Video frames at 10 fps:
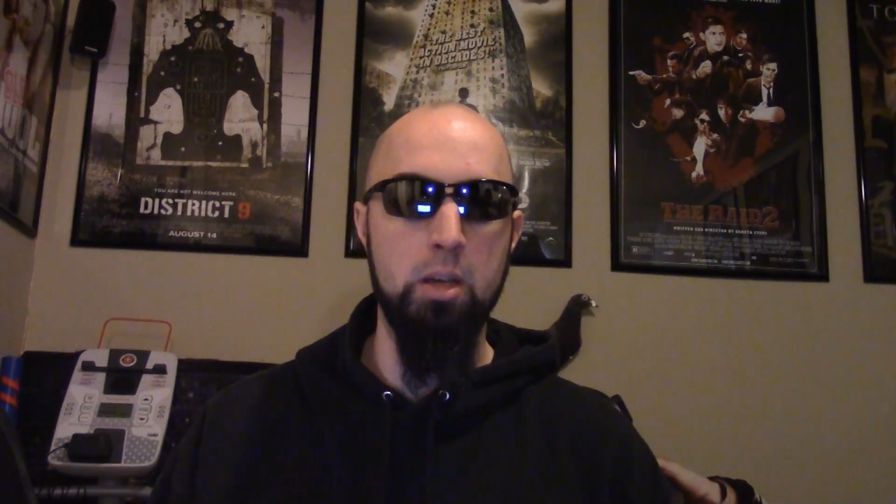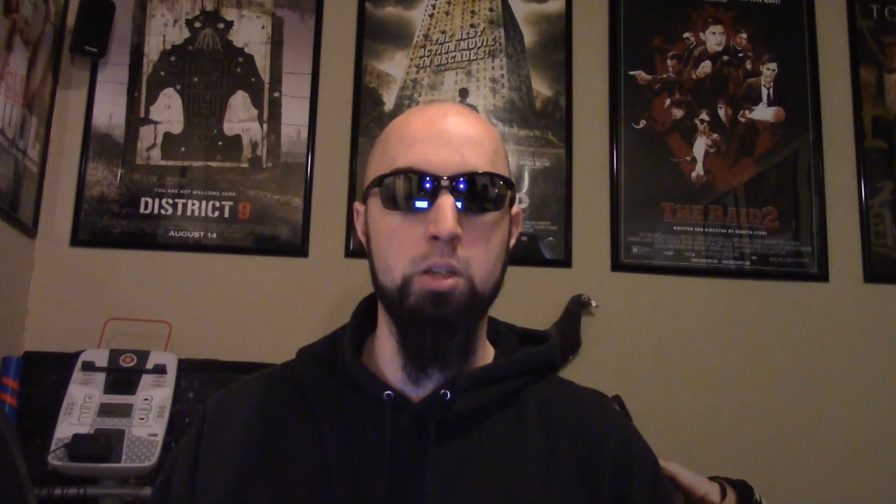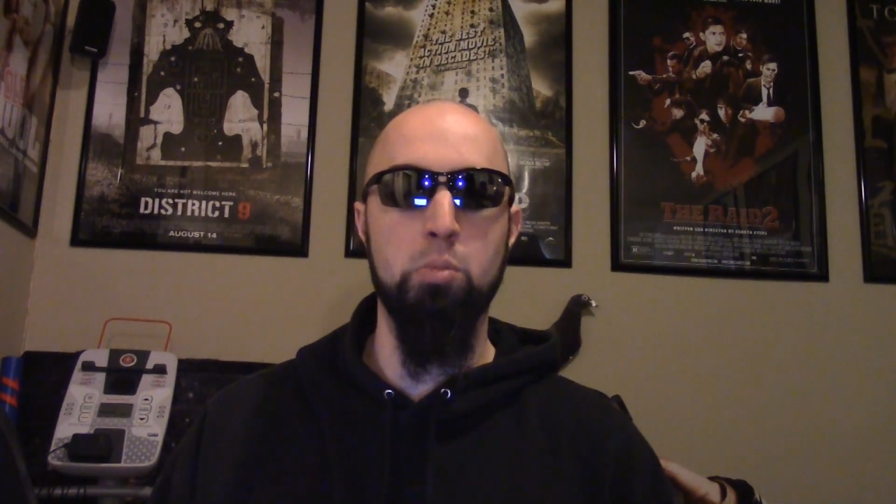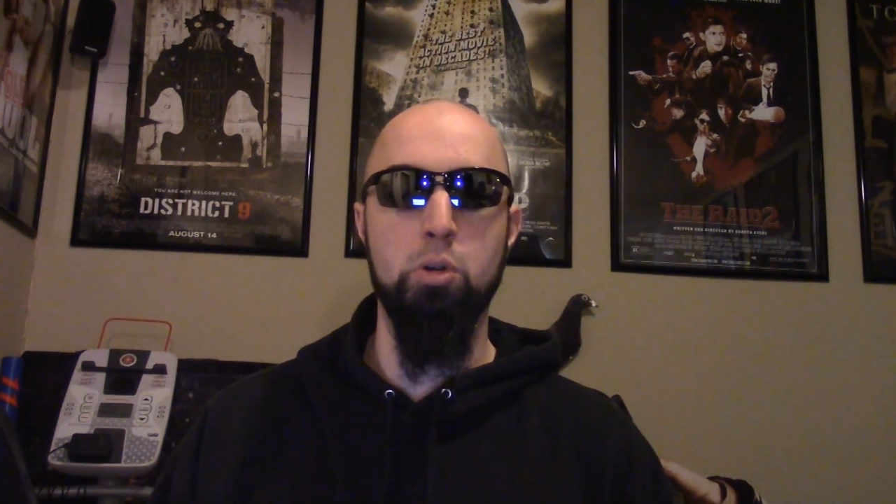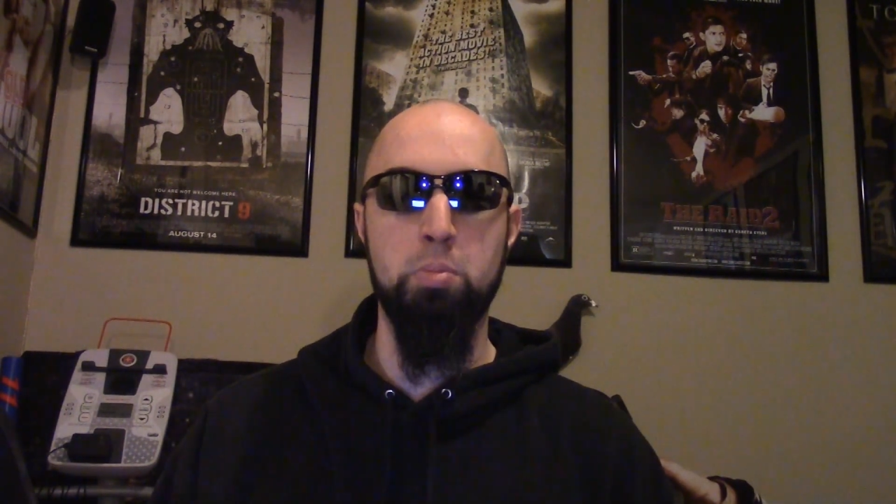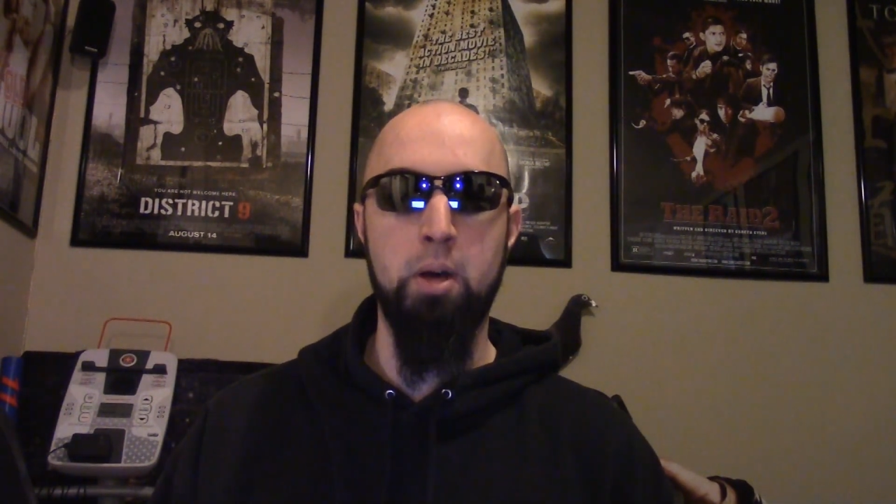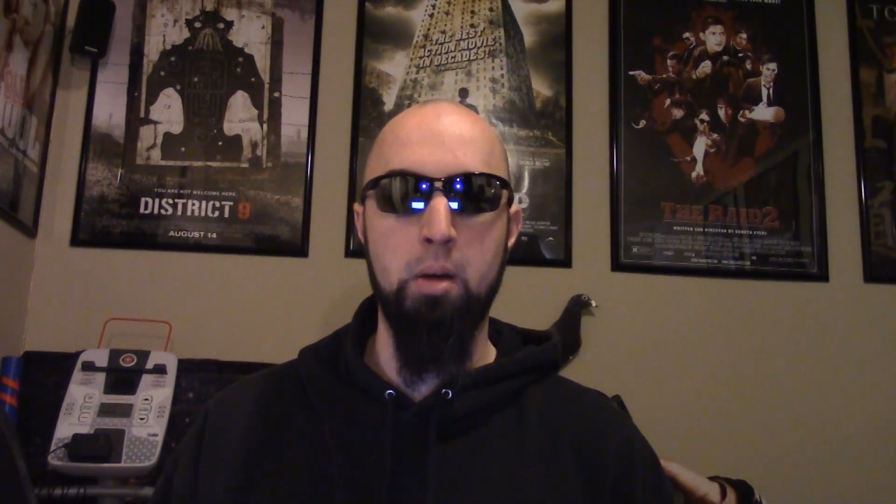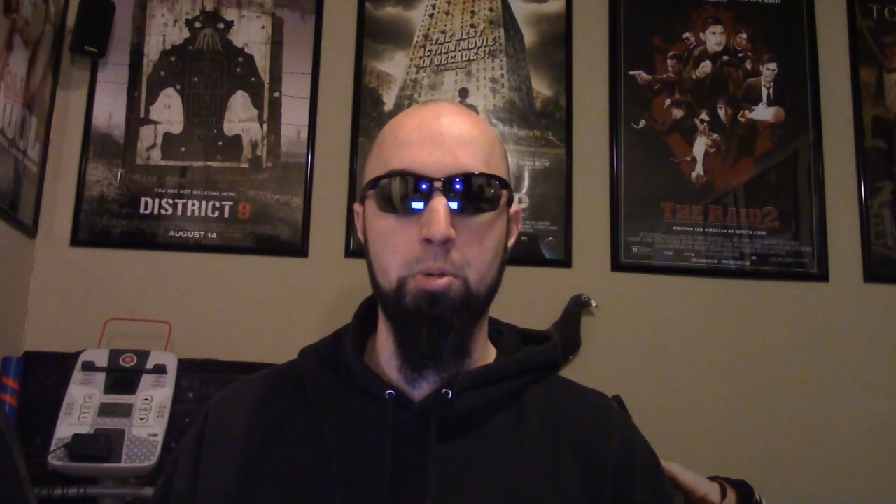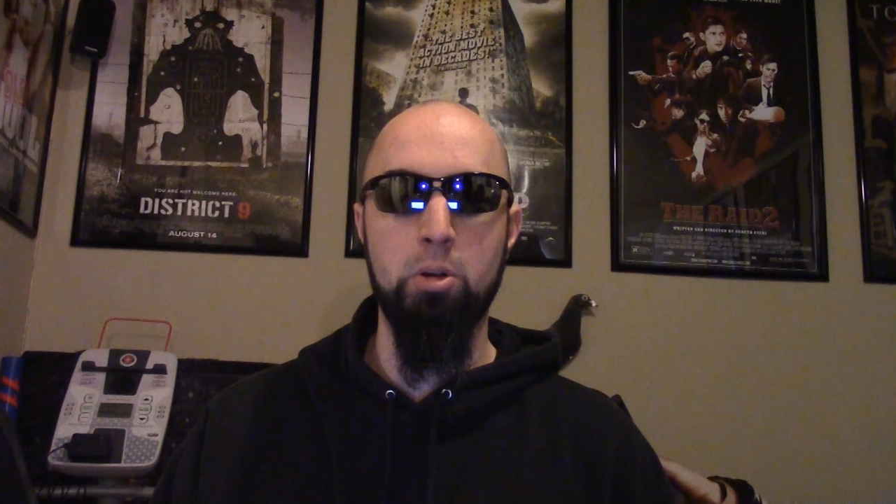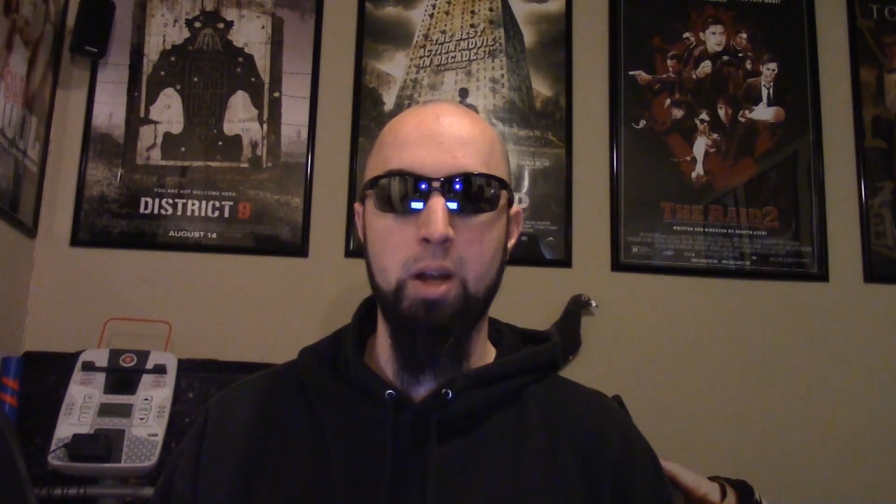his most
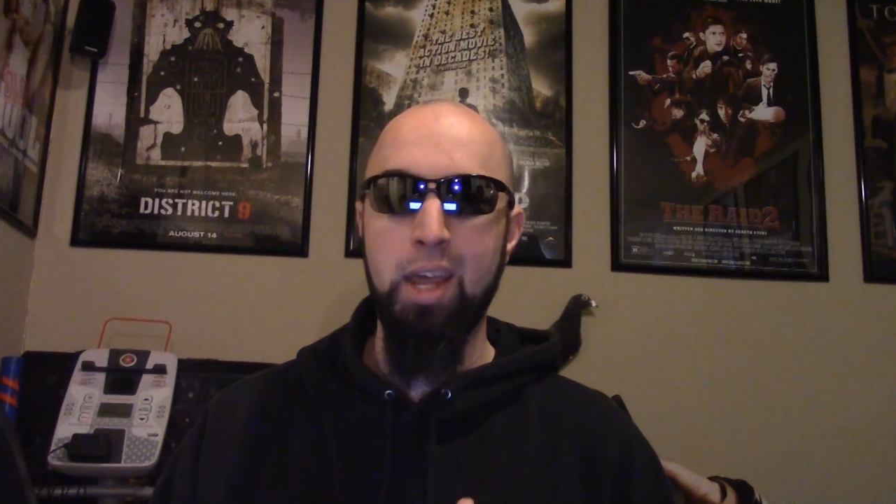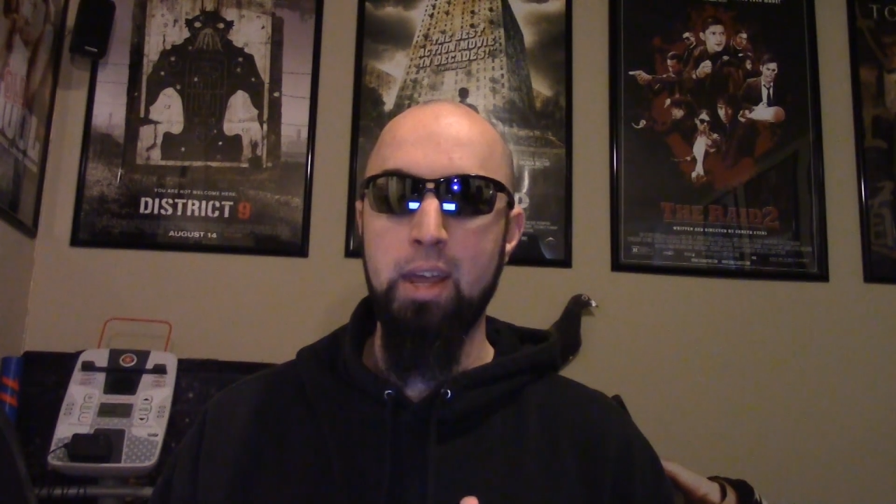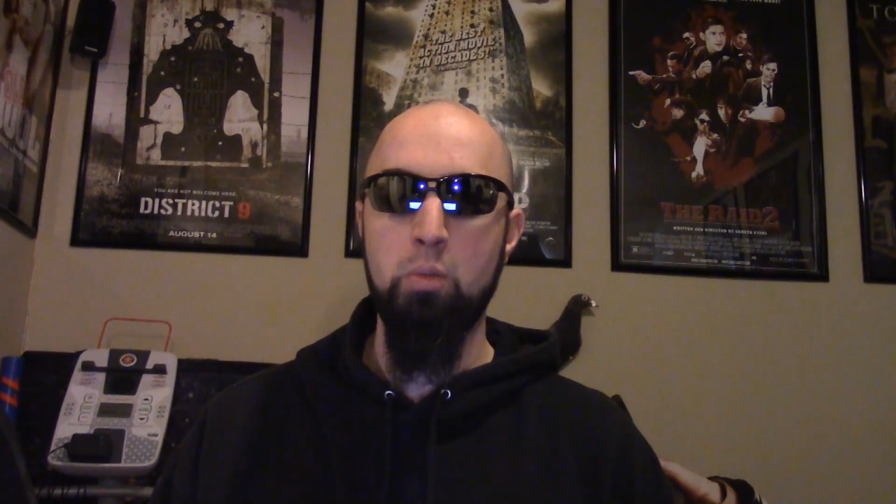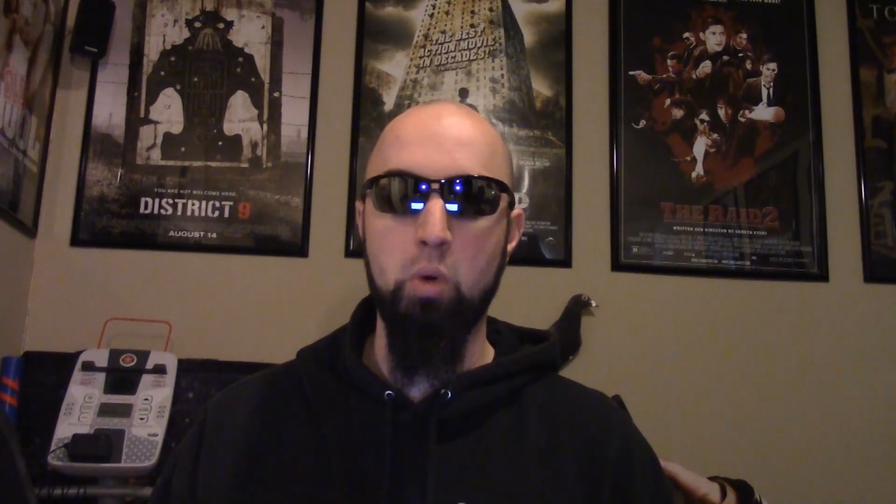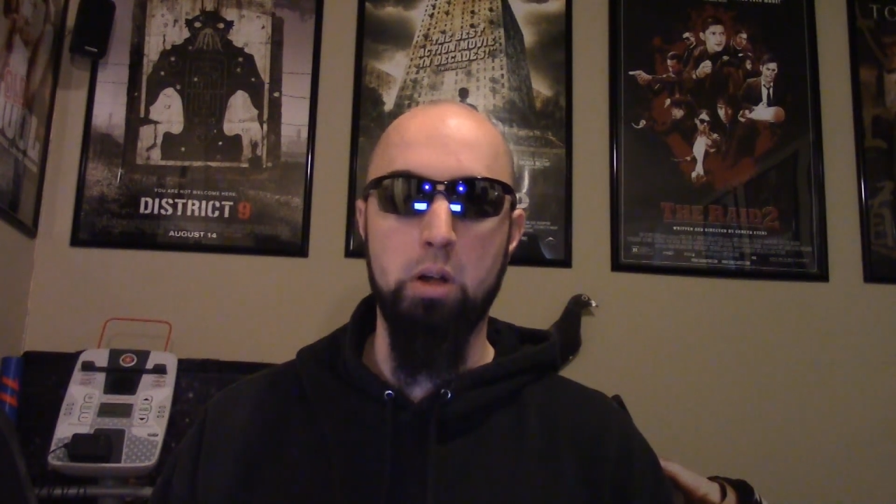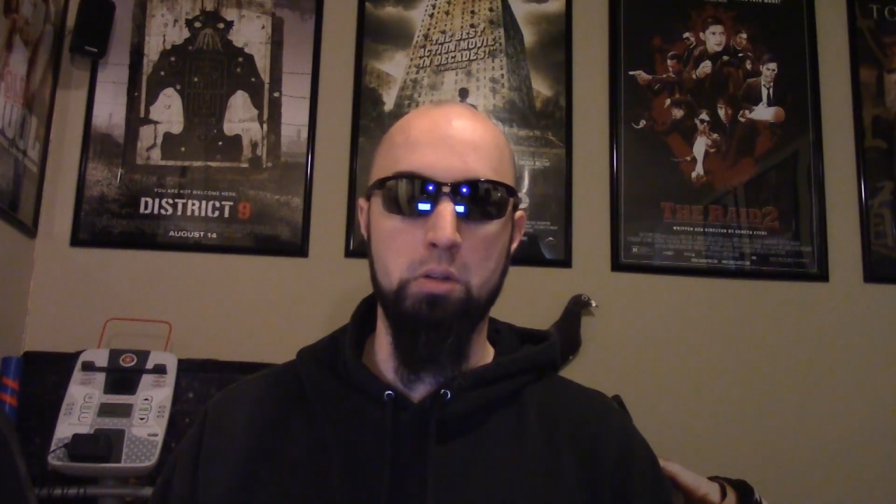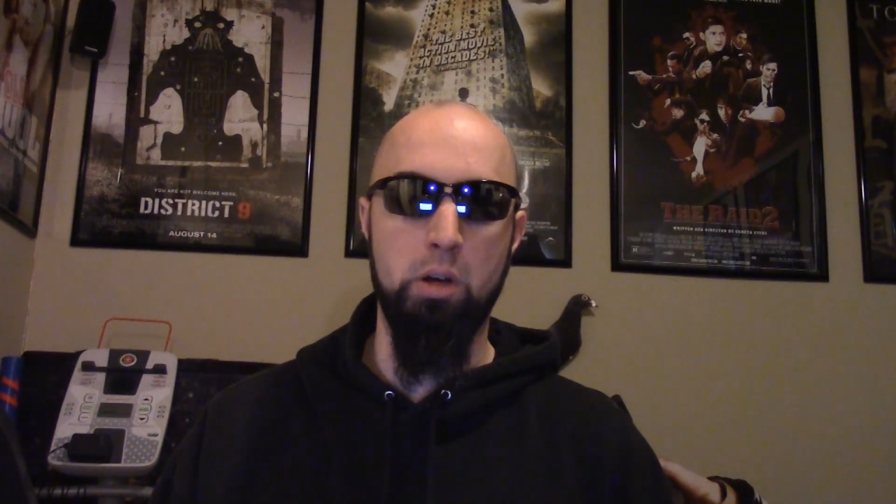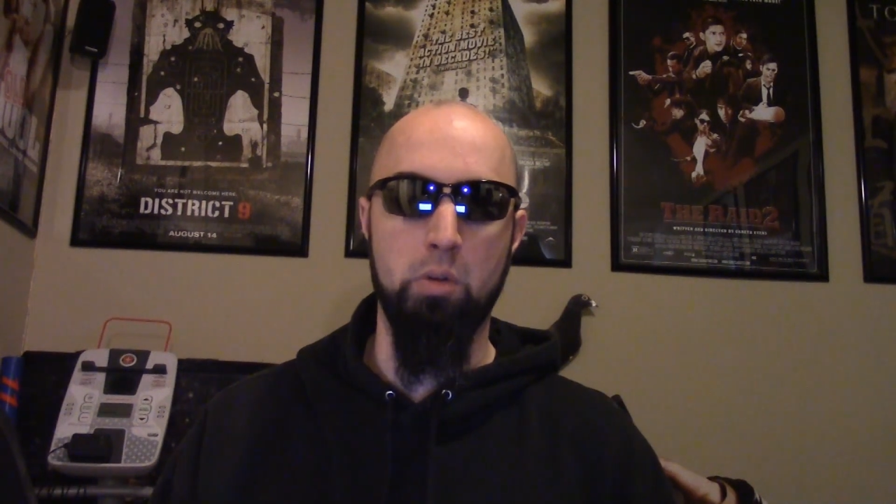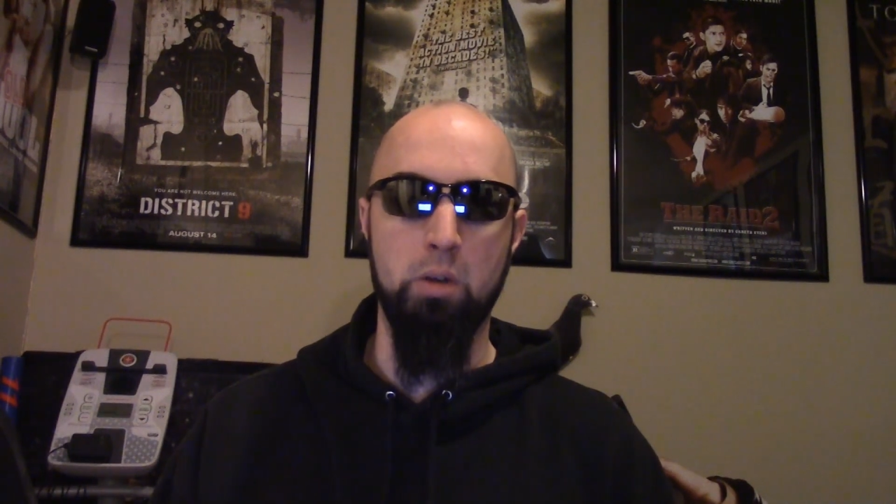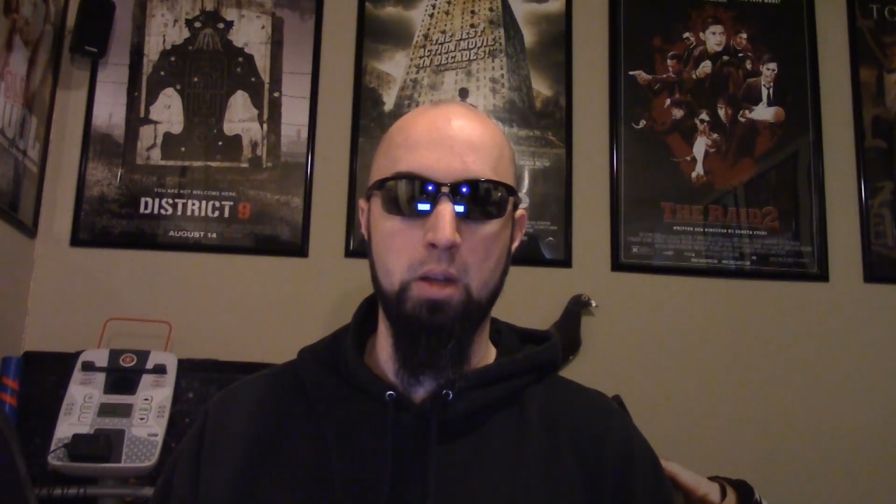popular and
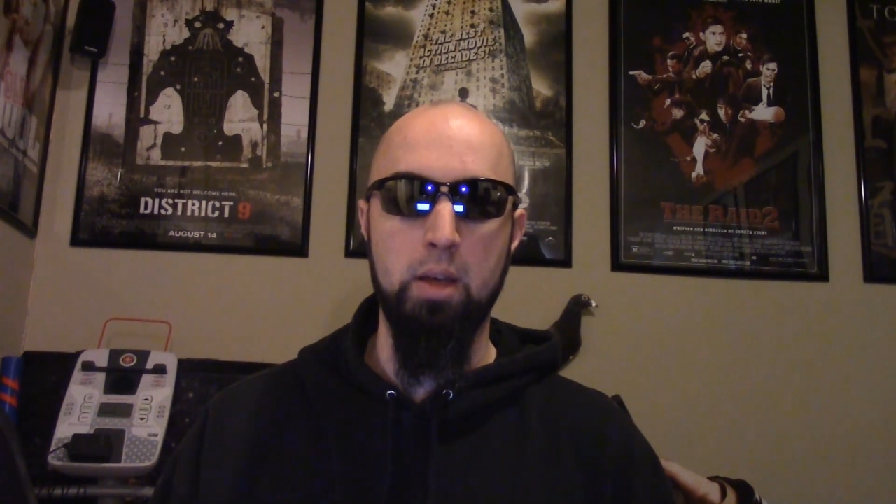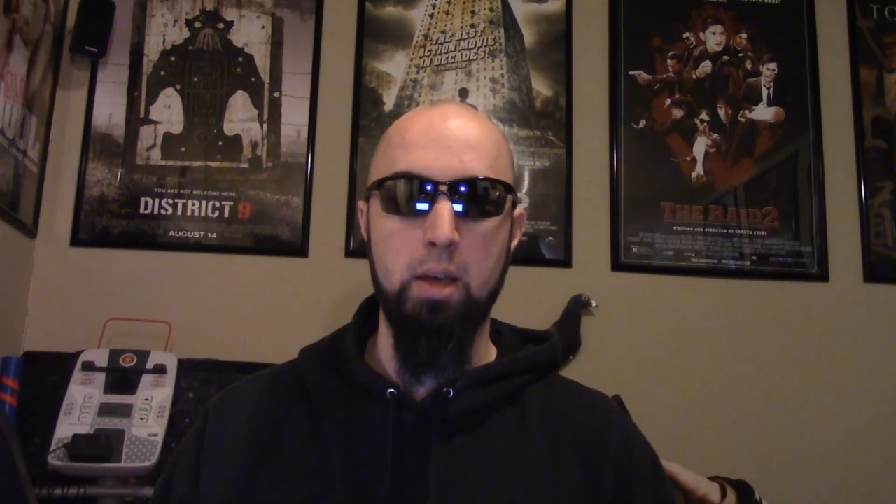well-known,